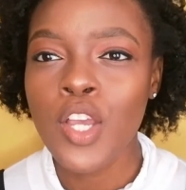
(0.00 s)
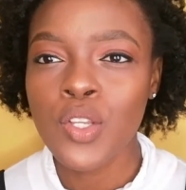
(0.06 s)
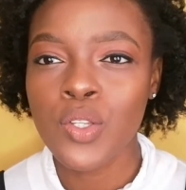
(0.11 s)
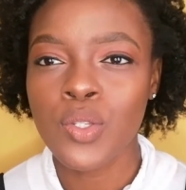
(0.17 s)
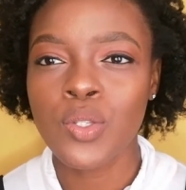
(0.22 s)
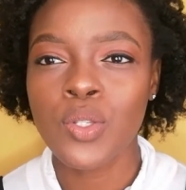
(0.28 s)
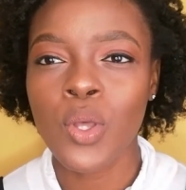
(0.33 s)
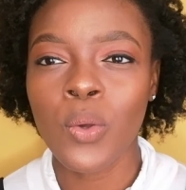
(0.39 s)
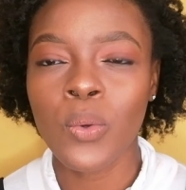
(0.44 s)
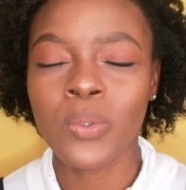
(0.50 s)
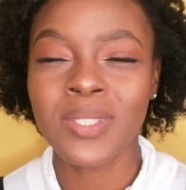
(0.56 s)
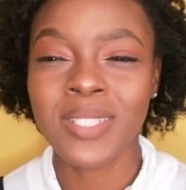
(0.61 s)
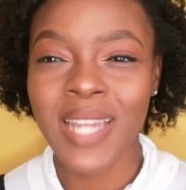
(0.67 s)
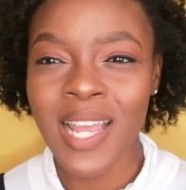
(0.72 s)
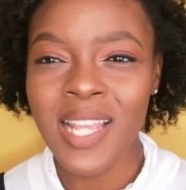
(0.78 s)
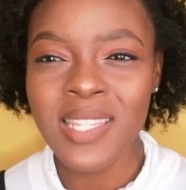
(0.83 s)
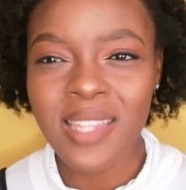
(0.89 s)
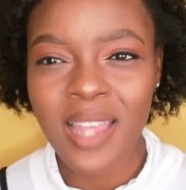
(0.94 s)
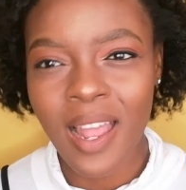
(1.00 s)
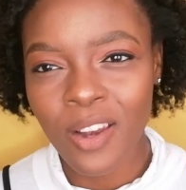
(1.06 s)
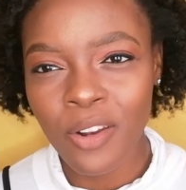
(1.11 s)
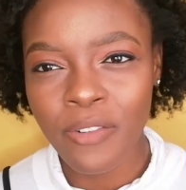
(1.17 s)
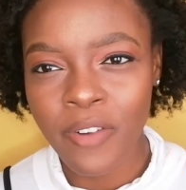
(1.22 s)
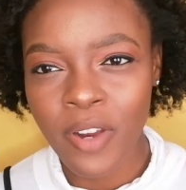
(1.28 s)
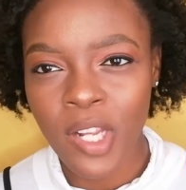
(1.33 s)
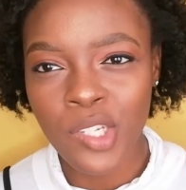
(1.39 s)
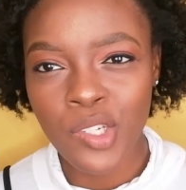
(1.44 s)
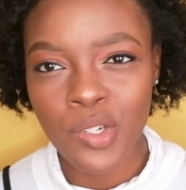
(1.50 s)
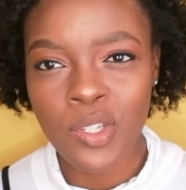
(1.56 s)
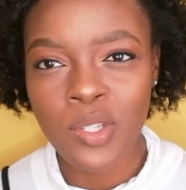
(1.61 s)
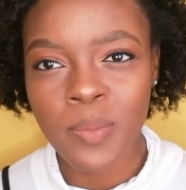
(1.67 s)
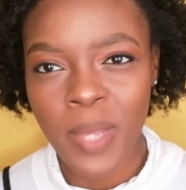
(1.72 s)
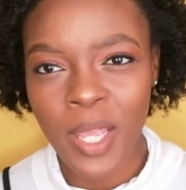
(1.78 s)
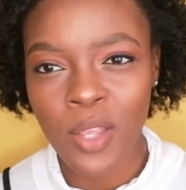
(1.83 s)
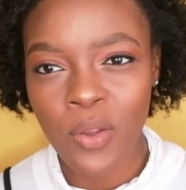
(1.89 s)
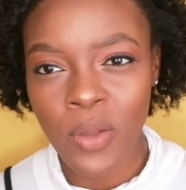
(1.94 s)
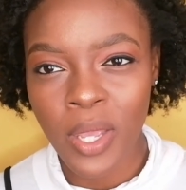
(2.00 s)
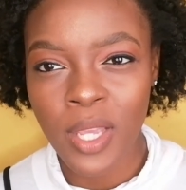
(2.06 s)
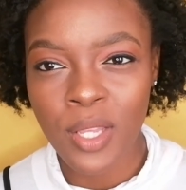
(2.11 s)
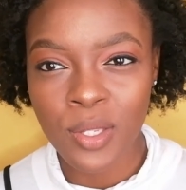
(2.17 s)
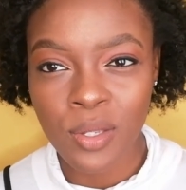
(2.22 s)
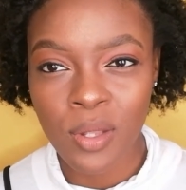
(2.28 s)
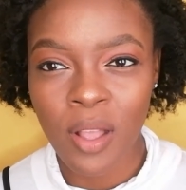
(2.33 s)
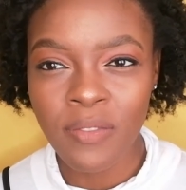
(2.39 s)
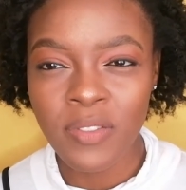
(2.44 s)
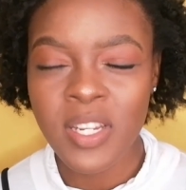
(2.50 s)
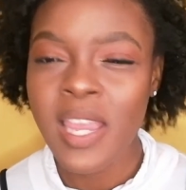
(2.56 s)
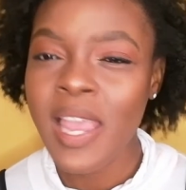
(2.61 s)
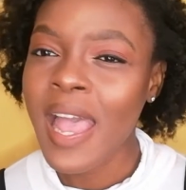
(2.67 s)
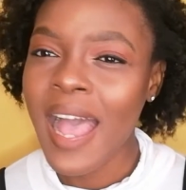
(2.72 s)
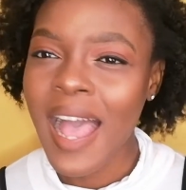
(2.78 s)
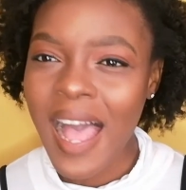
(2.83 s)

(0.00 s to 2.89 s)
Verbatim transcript: So, does aloe vera juice make your hair soft?